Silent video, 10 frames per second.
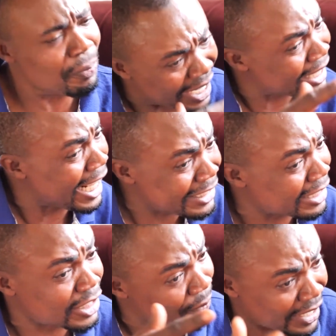
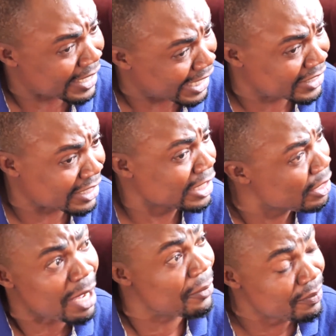Pregnancy is pregnancy.
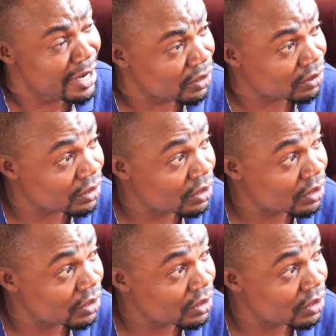Ime bi ime.